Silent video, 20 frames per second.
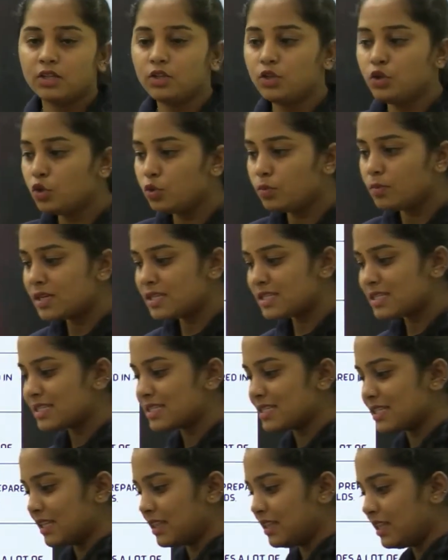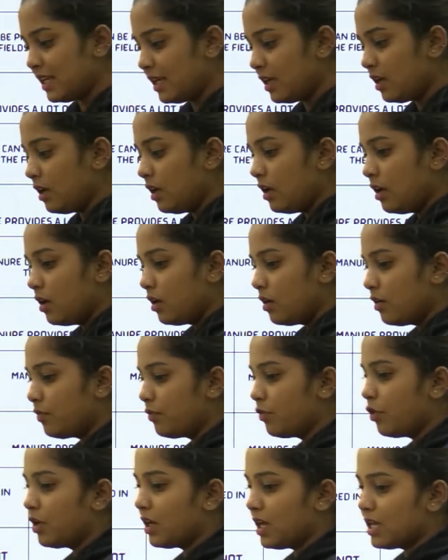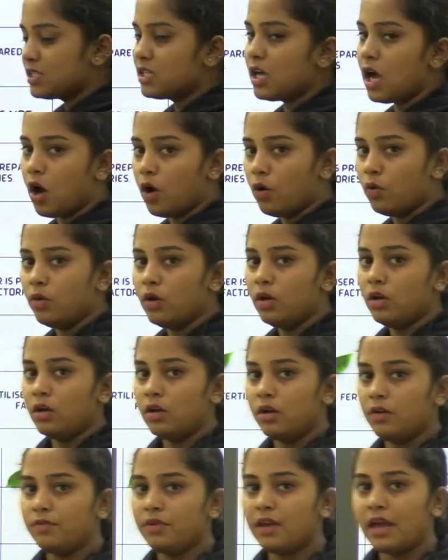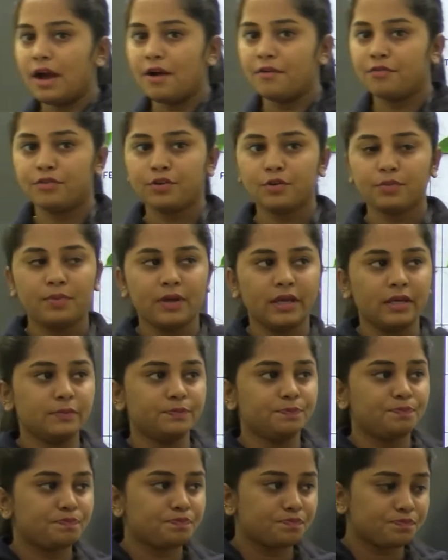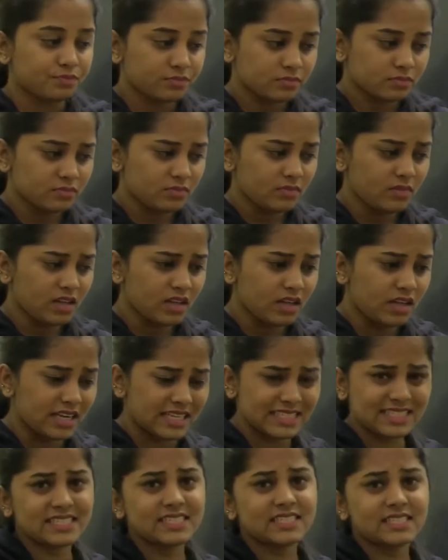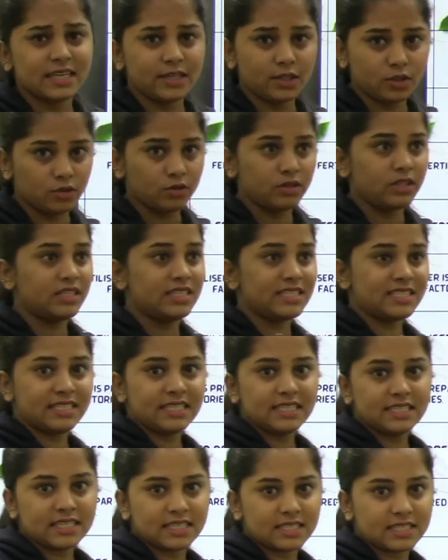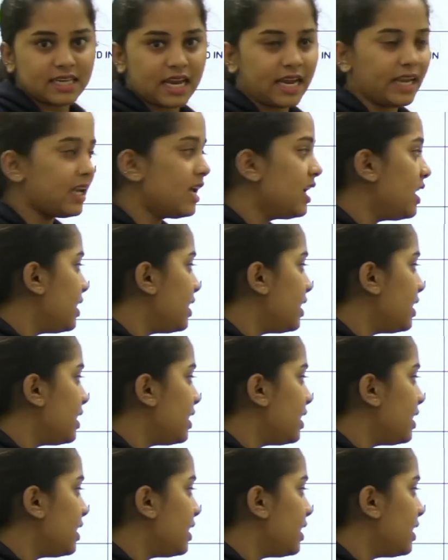Humus is nothing for us, how we have to be resistant to the diseases, right?